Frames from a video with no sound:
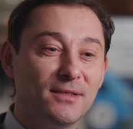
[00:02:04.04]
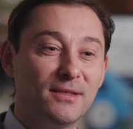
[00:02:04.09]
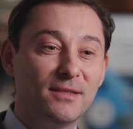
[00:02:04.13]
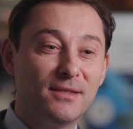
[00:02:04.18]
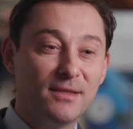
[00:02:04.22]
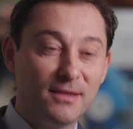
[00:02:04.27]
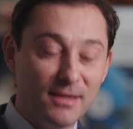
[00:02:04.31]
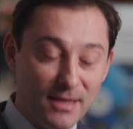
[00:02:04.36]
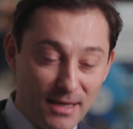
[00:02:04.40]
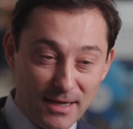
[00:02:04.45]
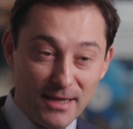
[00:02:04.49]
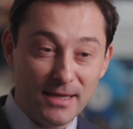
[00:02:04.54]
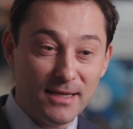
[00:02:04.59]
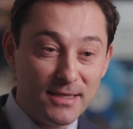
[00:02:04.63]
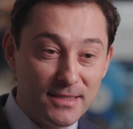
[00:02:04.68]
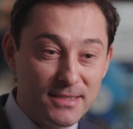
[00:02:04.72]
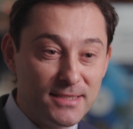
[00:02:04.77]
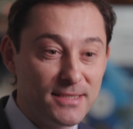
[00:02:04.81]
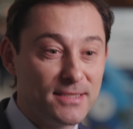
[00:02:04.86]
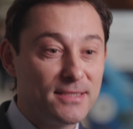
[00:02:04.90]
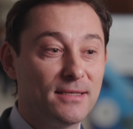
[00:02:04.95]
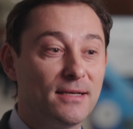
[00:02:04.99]

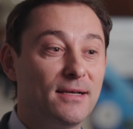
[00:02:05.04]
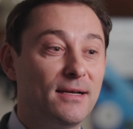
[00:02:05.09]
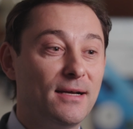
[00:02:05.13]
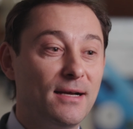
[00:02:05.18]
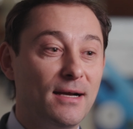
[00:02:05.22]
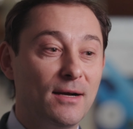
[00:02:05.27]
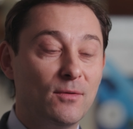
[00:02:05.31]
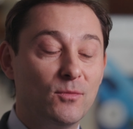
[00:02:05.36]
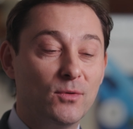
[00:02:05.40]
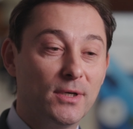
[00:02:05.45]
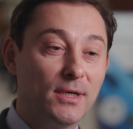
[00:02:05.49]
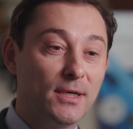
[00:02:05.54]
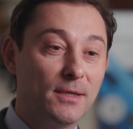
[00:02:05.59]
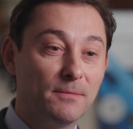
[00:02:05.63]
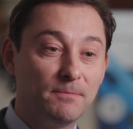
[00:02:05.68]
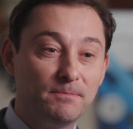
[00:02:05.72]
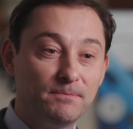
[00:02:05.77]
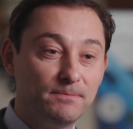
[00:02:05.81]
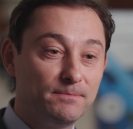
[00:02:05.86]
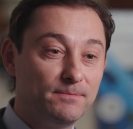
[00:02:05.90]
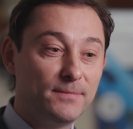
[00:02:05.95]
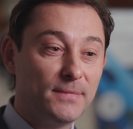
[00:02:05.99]
lies our
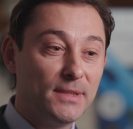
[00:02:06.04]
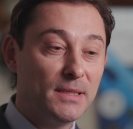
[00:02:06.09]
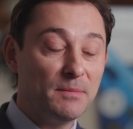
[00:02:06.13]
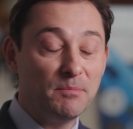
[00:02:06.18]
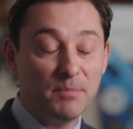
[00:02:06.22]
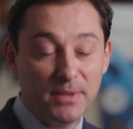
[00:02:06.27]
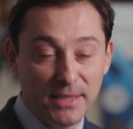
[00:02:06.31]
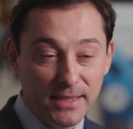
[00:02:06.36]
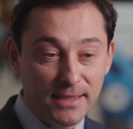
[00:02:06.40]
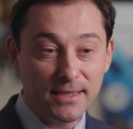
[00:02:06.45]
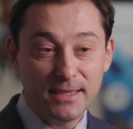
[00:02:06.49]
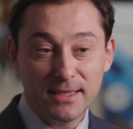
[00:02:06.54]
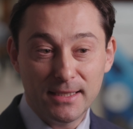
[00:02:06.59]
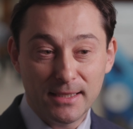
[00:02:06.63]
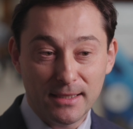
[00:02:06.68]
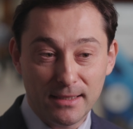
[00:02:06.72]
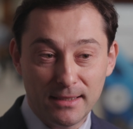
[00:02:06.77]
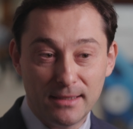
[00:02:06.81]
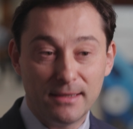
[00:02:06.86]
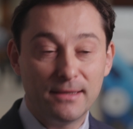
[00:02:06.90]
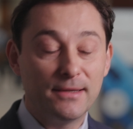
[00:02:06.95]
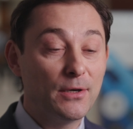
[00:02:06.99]
ability
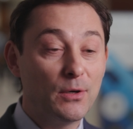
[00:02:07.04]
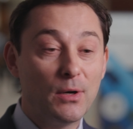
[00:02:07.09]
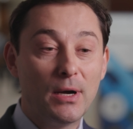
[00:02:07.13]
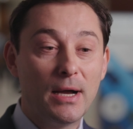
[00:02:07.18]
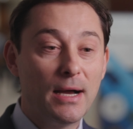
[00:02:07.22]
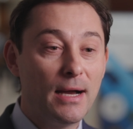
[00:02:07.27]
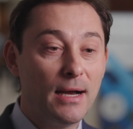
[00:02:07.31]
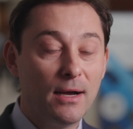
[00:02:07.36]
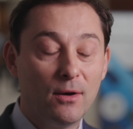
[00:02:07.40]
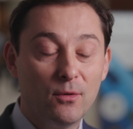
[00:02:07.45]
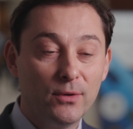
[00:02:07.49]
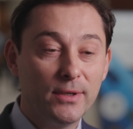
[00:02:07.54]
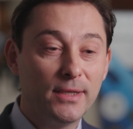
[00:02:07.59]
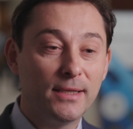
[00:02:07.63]
and know-how